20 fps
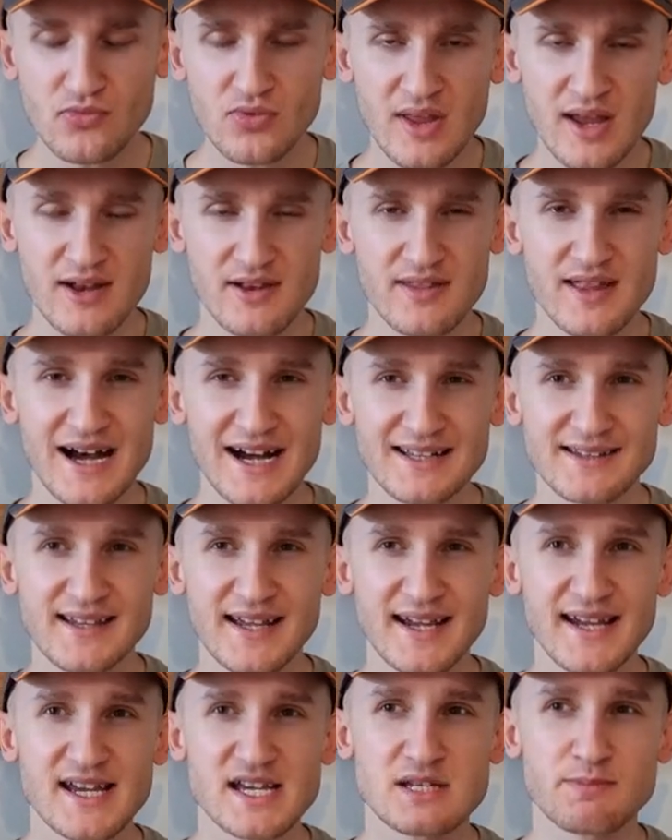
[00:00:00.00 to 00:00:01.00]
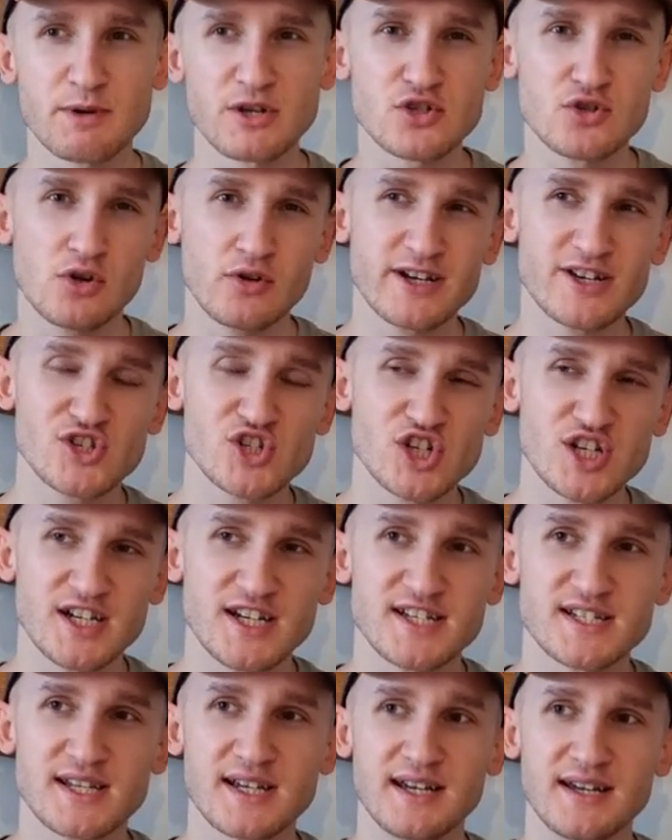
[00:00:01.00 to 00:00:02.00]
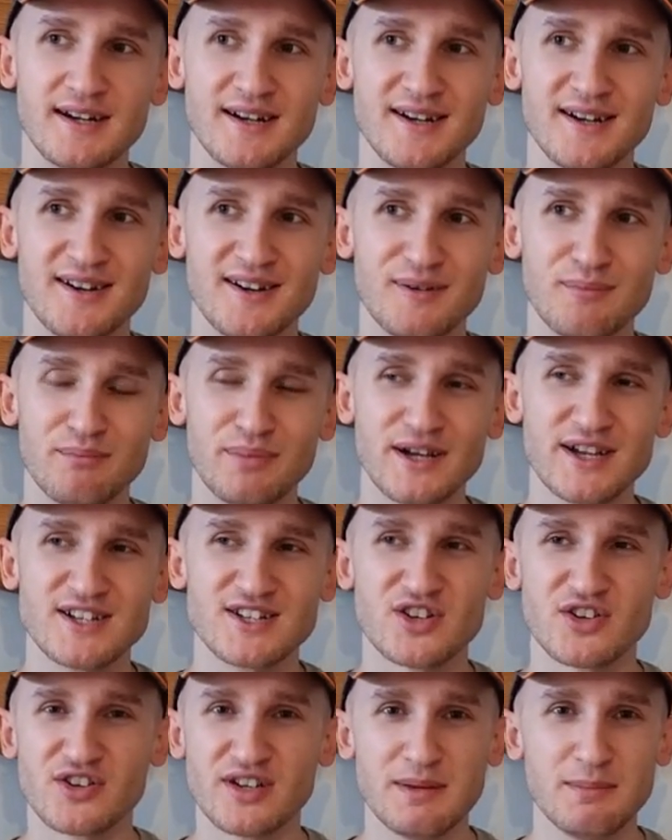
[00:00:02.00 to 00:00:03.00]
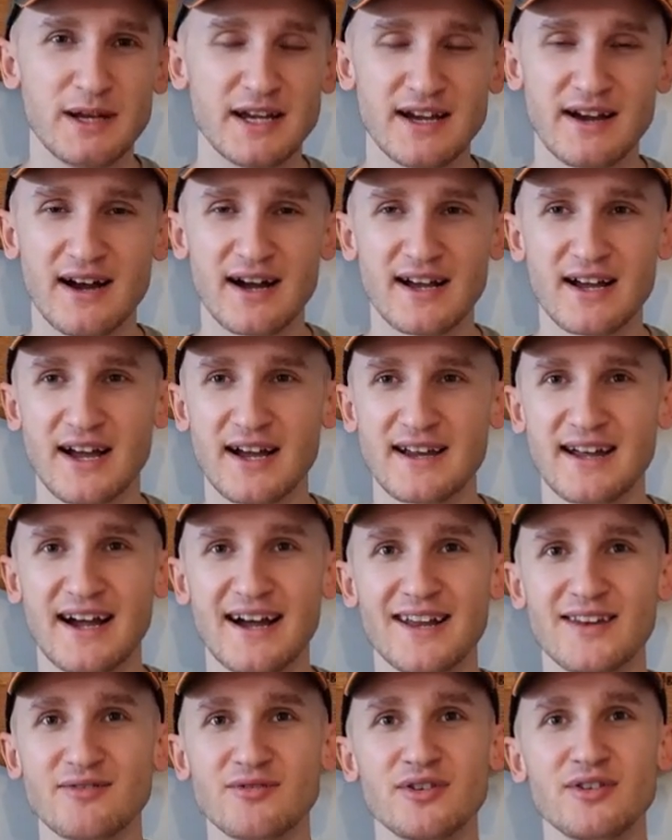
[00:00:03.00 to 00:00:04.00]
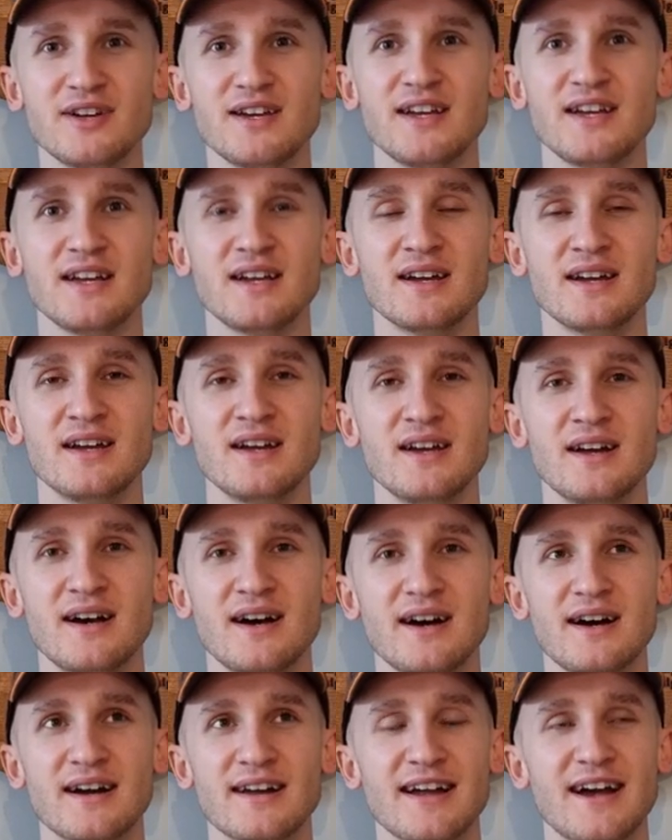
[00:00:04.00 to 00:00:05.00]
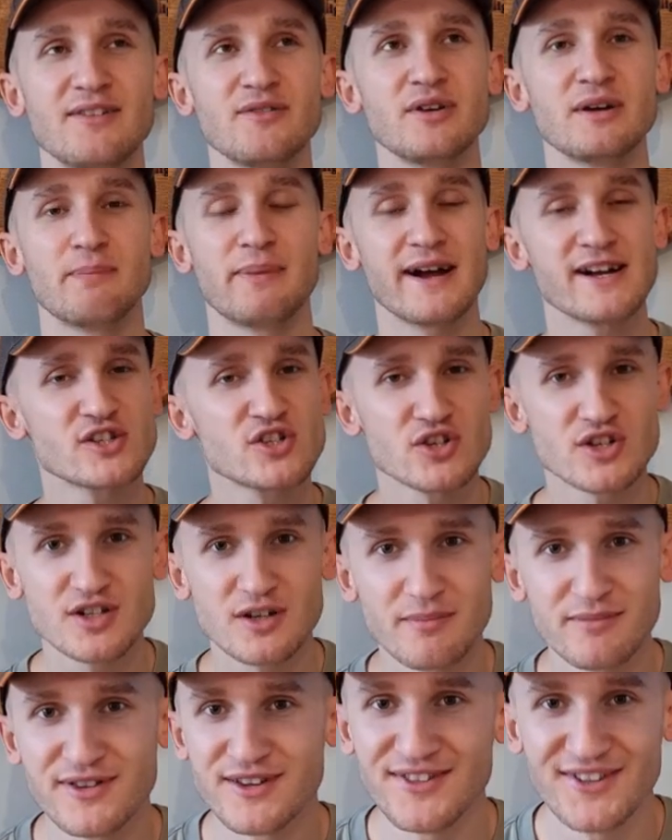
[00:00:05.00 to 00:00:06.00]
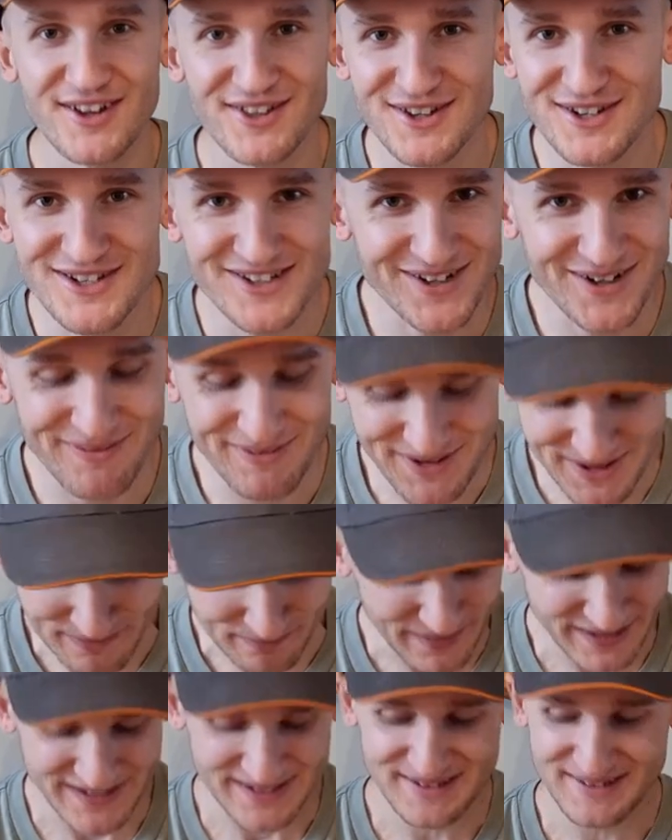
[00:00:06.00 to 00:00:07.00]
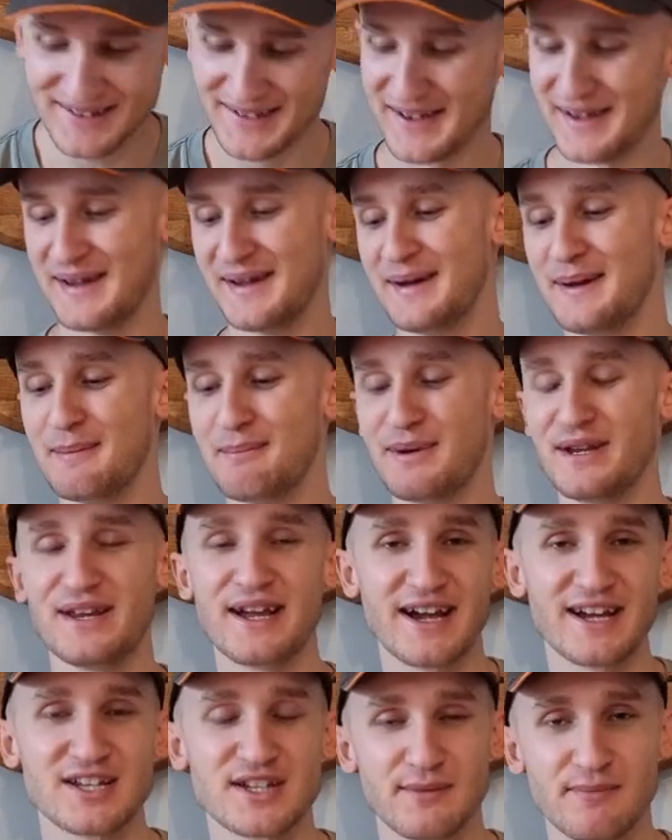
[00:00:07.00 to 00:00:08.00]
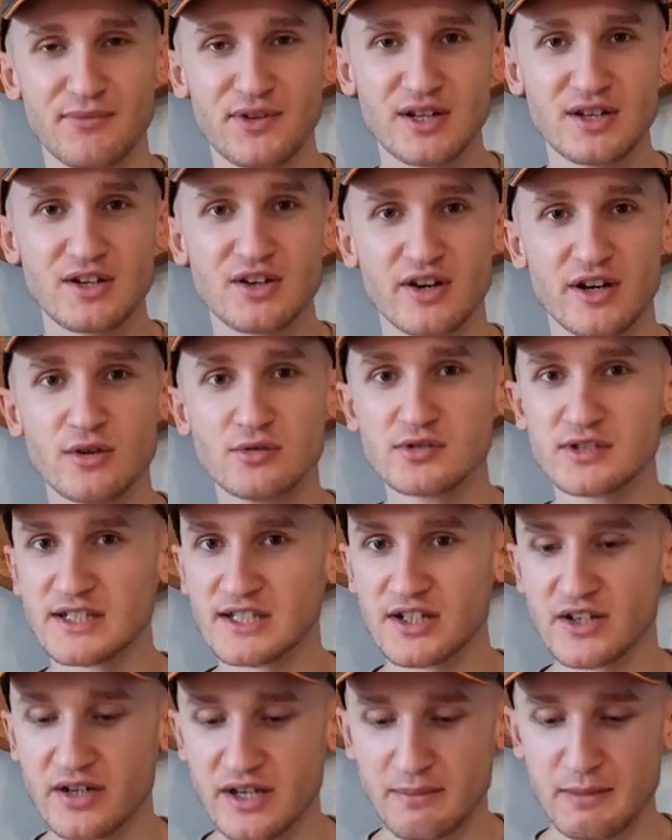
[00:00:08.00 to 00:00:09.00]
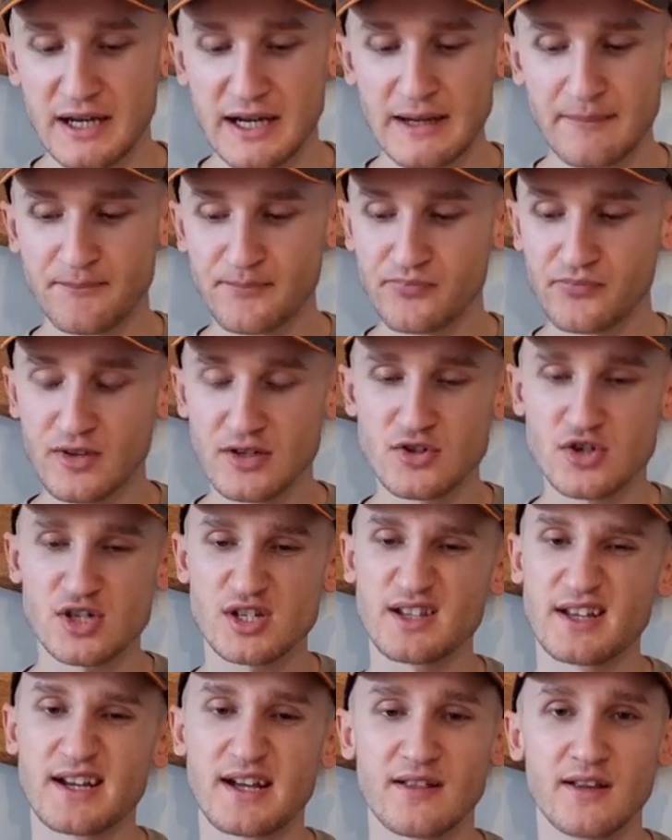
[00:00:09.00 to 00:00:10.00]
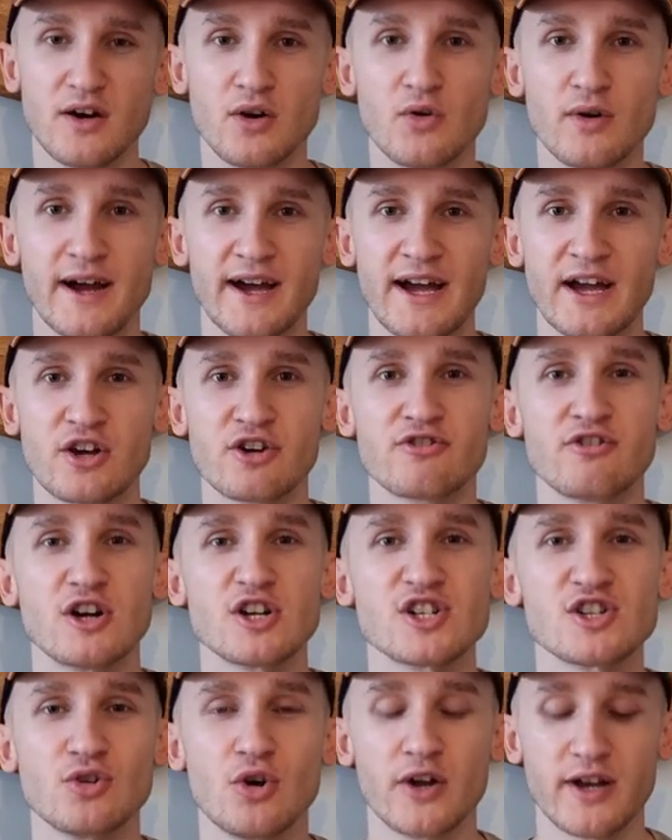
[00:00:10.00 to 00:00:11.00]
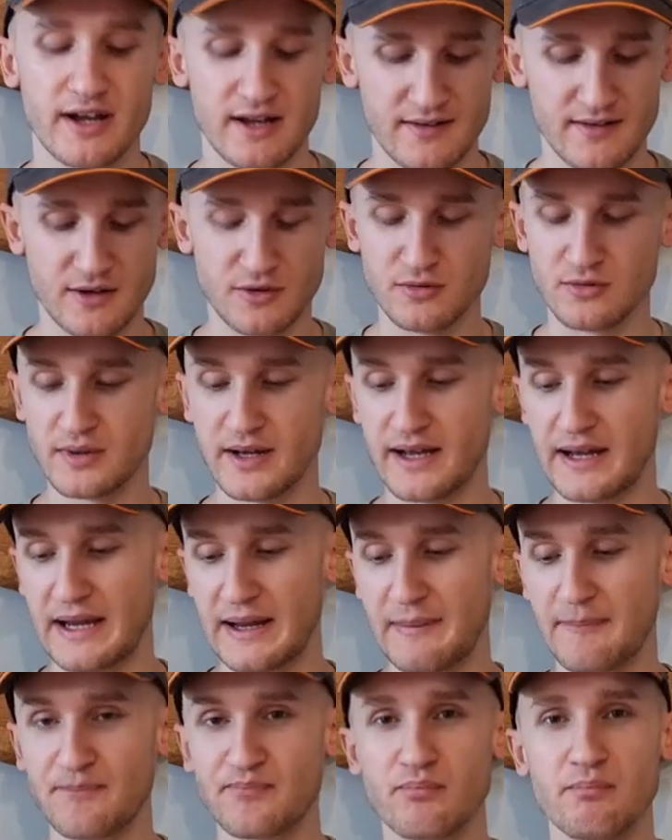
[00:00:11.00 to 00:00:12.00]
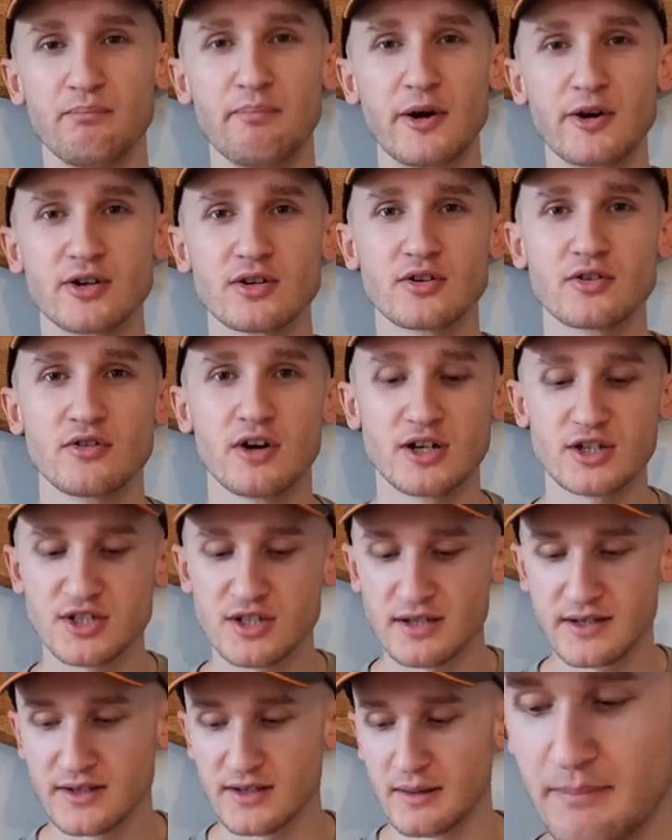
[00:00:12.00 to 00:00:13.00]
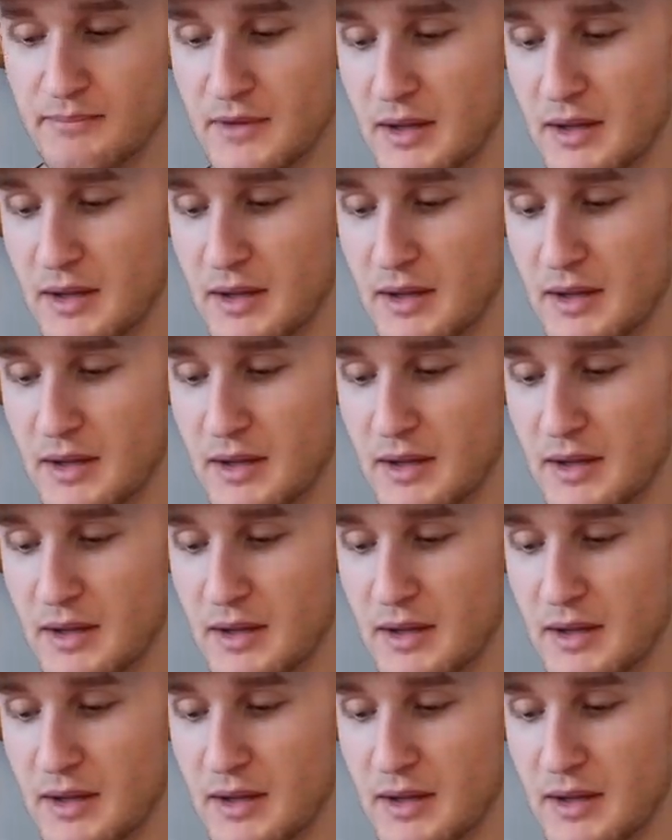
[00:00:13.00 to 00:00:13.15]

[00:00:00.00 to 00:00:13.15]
and that taste. But it's not like cheesy, but it's creamy. I, I can't really. I can't really picture something, nothing's coming to mind, but yeah, something grilled and creamy, just like a little uh, crust on it, a little uh, burnt crust, num